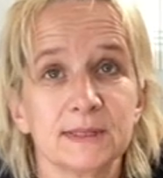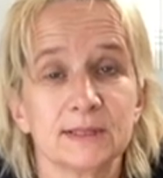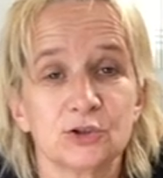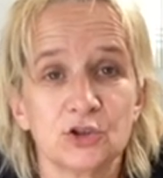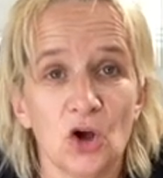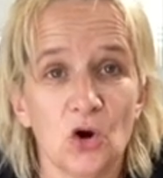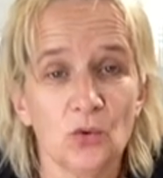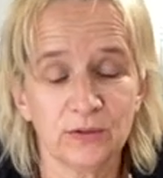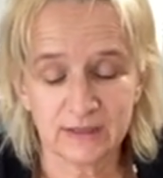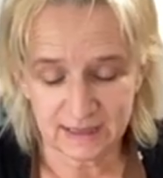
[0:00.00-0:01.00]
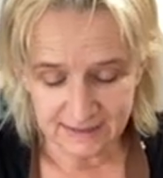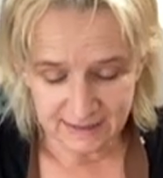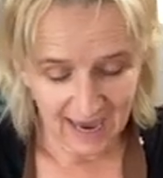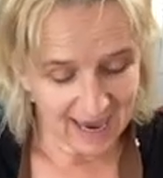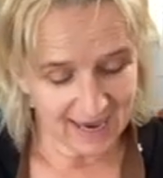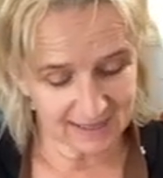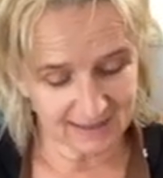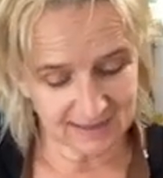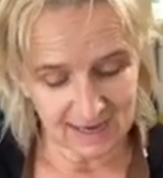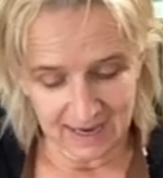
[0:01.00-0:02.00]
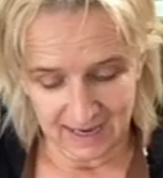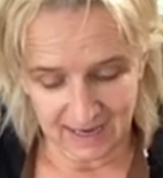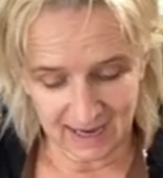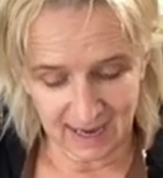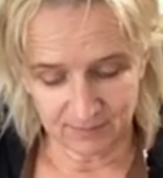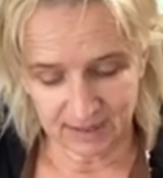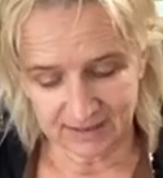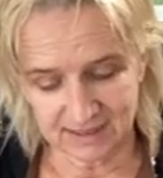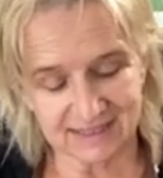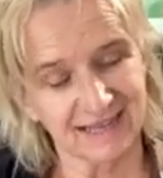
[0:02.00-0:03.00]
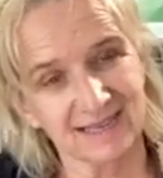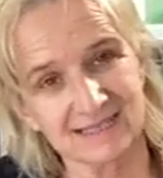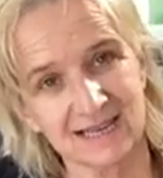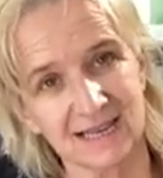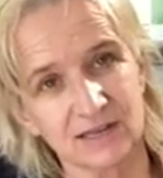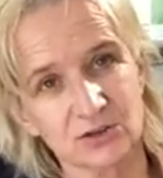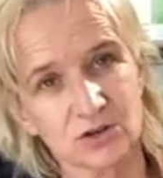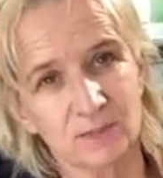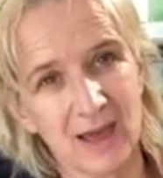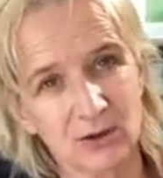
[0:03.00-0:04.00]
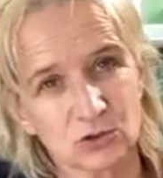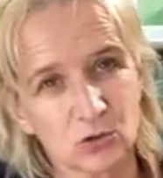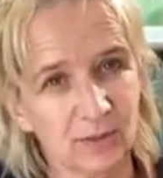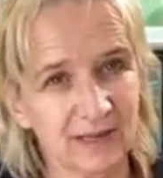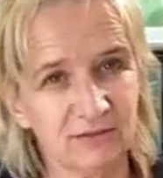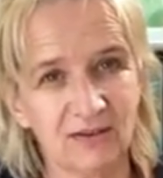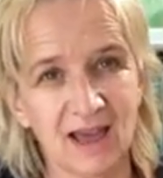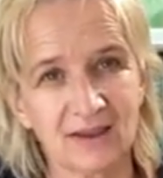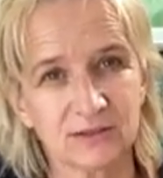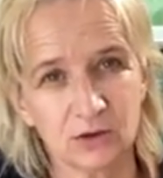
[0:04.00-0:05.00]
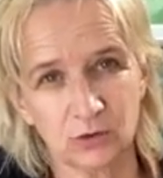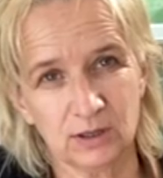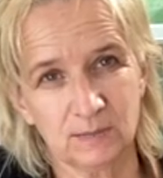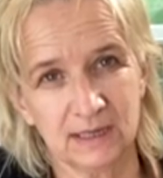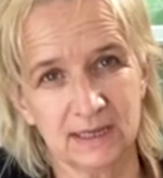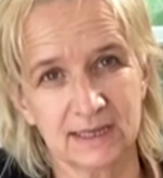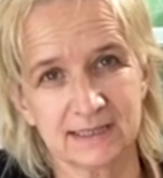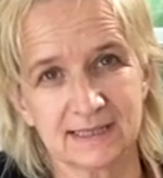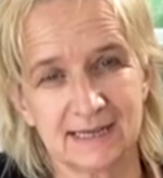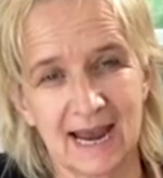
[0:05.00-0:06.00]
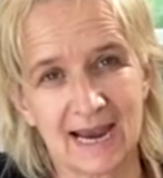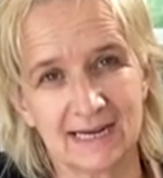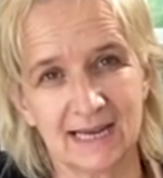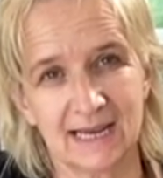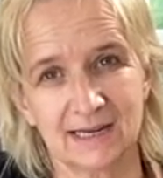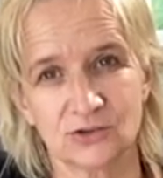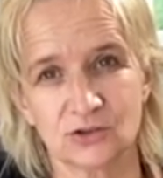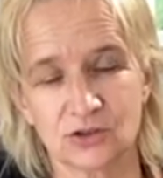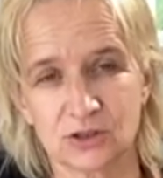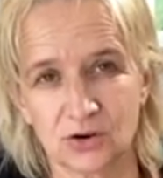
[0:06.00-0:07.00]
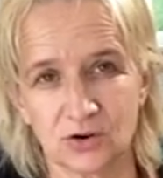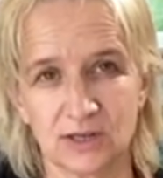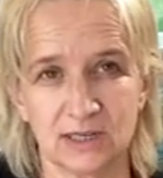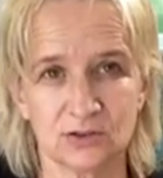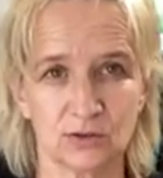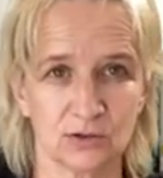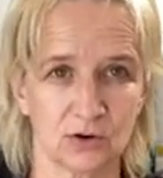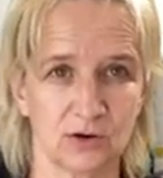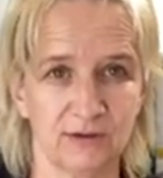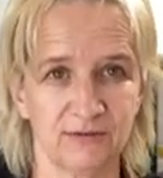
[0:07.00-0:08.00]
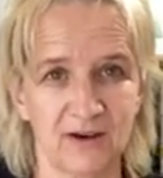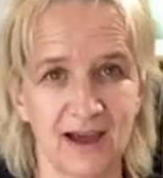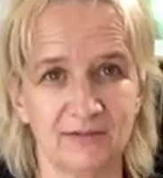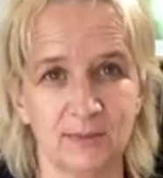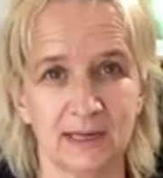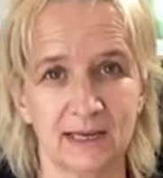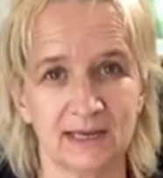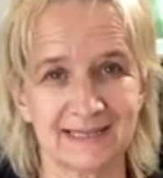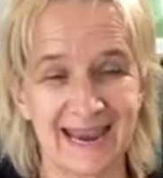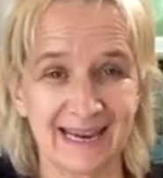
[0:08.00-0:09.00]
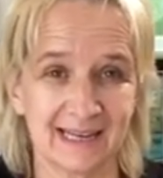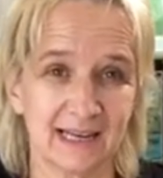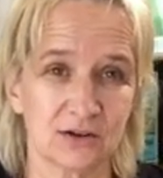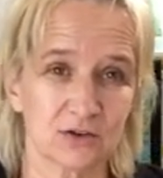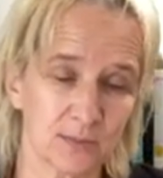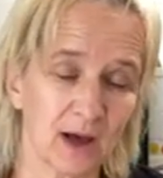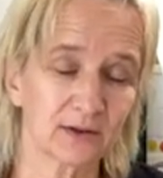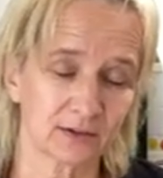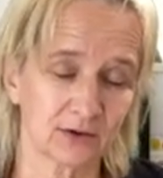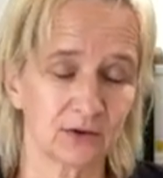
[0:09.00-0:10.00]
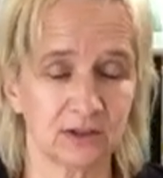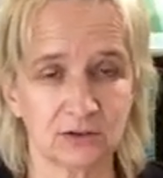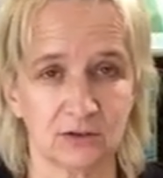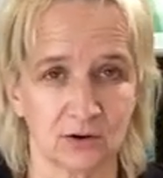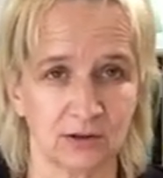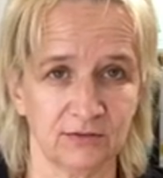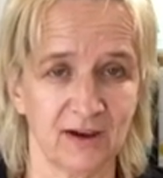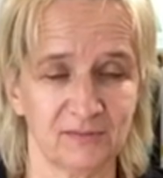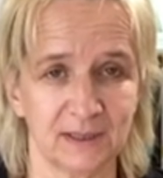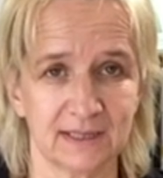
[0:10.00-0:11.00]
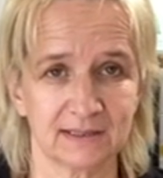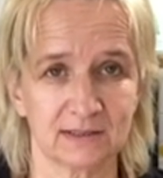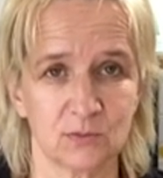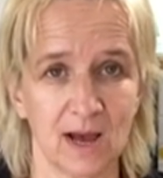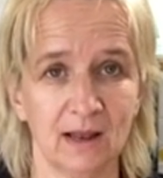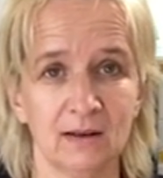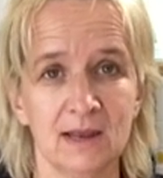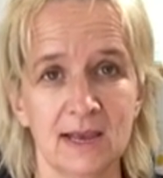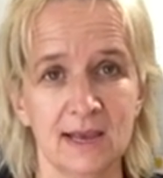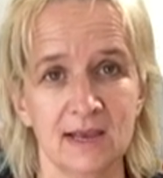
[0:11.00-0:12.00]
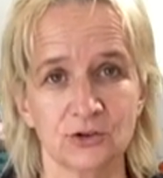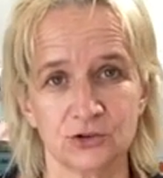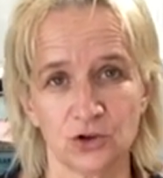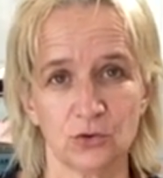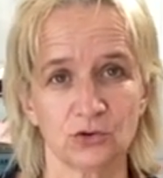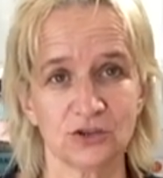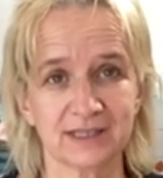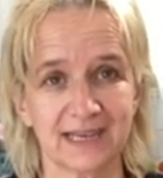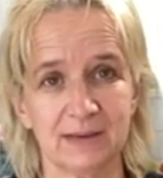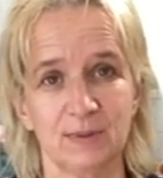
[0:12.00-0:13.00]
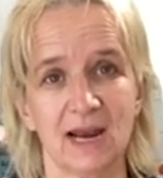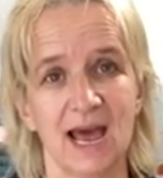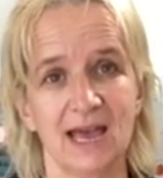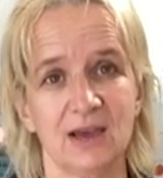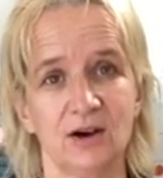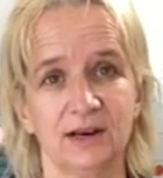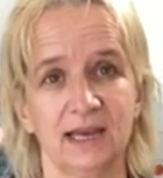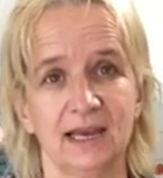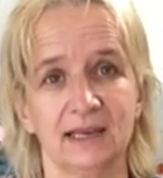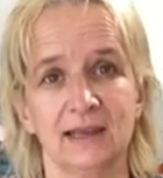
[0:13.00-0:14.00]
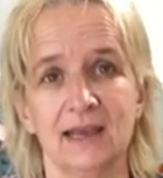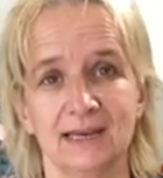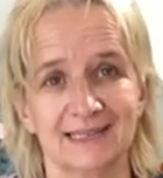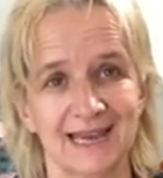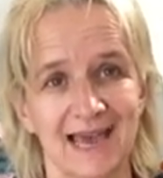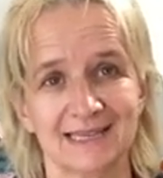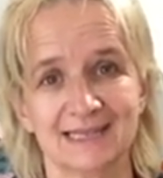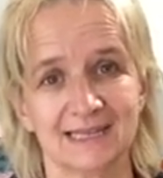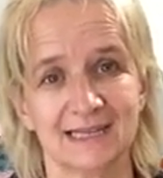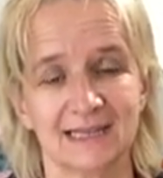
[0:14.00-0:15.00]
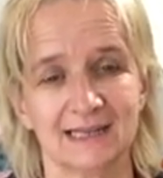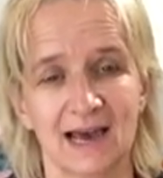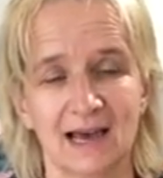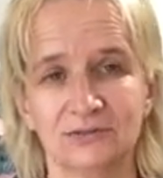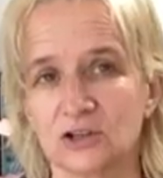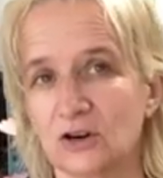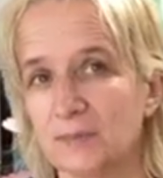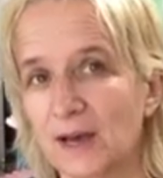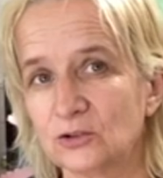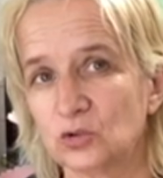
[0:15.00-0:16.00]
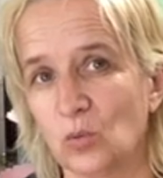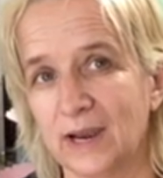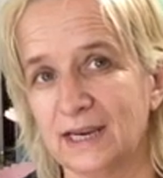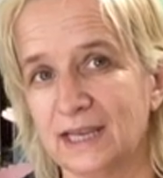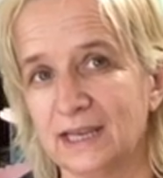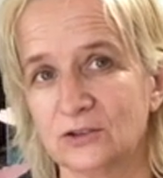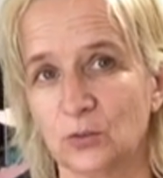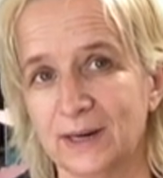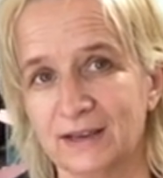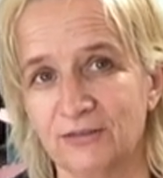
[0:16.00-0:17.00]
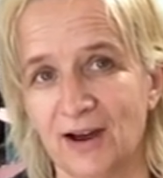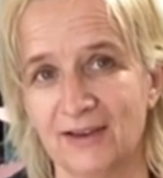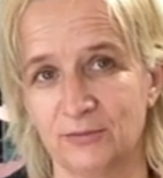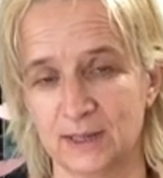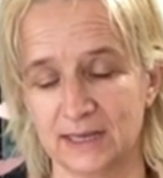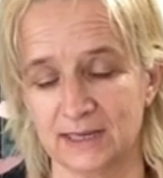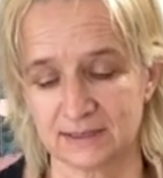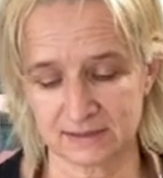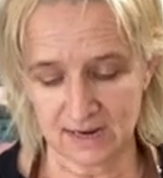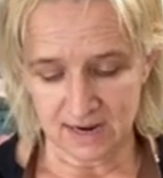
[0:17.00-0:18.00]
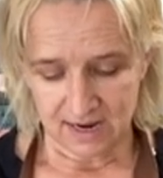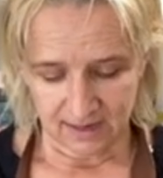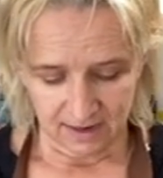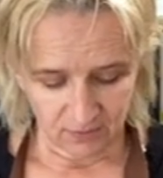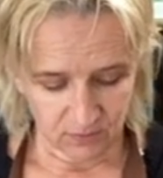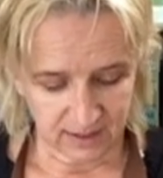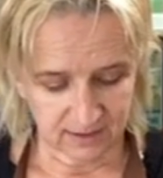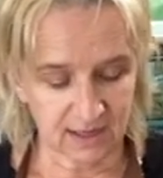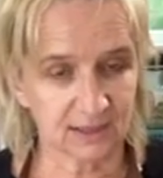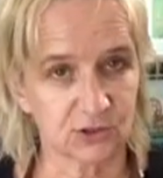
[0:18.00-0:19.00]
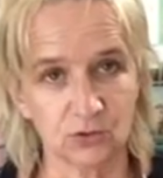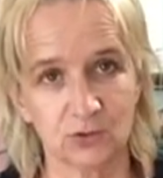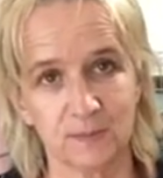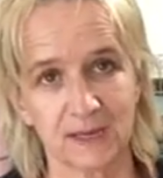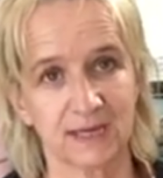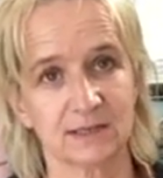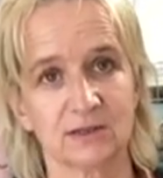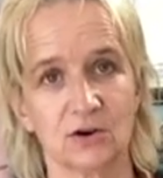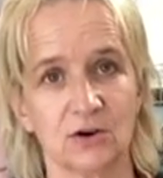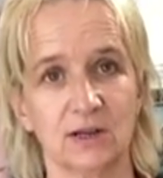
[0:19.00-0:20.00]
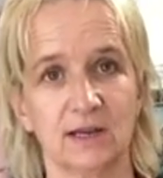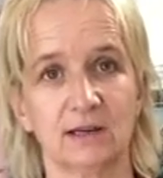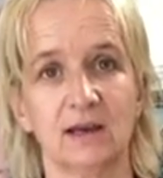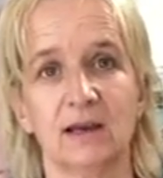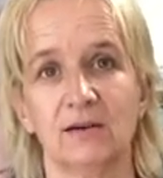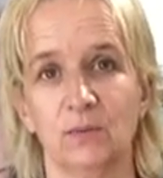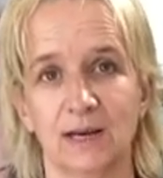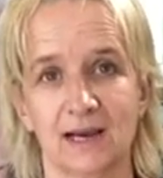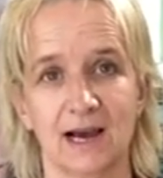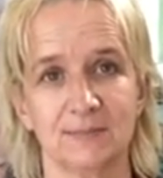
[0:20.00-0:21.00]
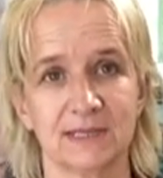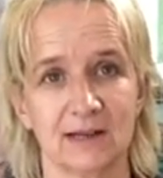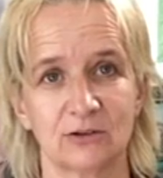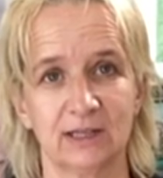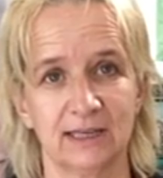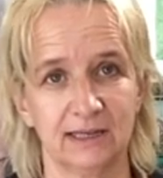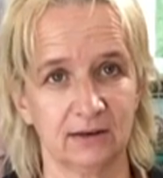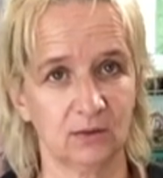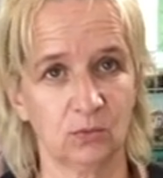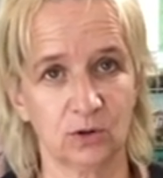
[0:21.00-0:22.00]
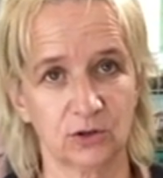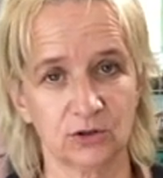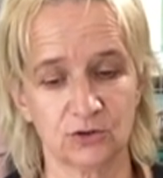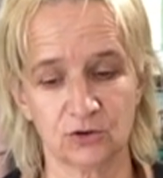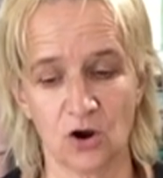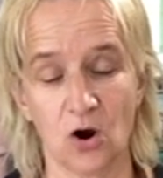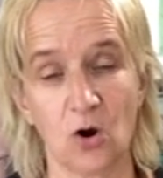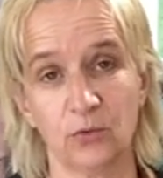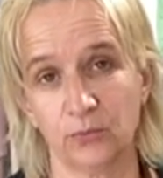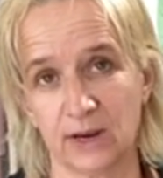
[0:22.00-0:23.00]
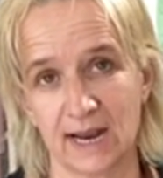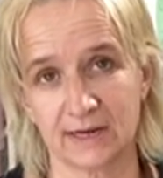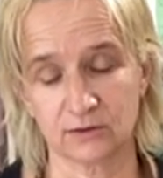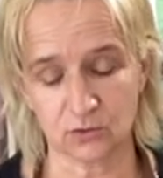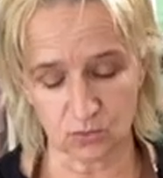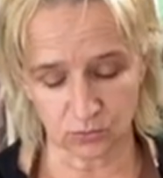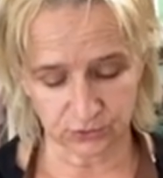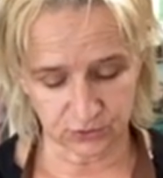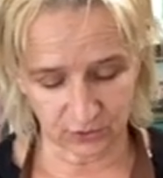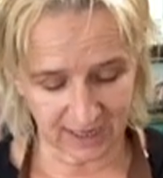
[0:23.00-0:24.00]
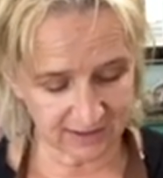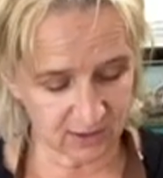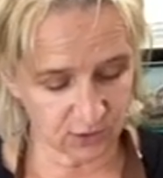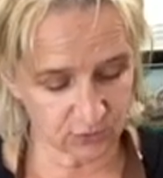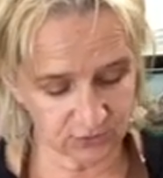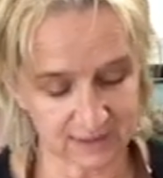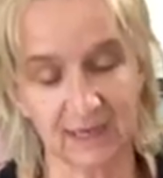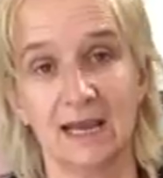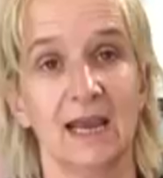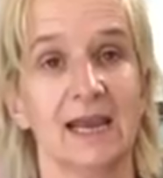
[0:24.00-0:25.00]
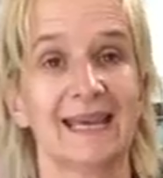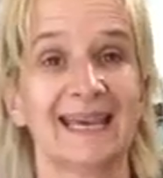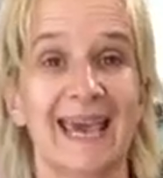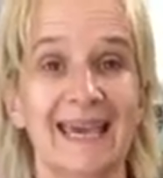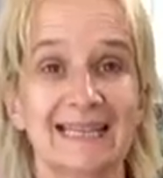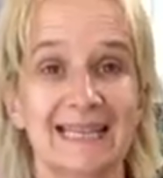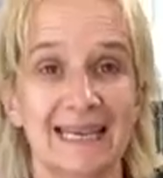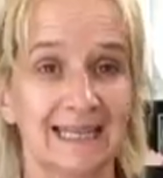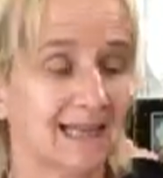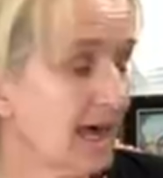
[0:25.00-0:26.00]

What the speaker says: so these cakes, in the 6-inch, about 25-30 minutes, and 9-inch, 30 to 35 minutes, 8-inch, about 30 to 35 minutes as well. So just keep an eye on it, test it after about 20-25 minutes with a toothpick inserted. When it comes out clean, we're good to go, and we let it cool. So get those cakes in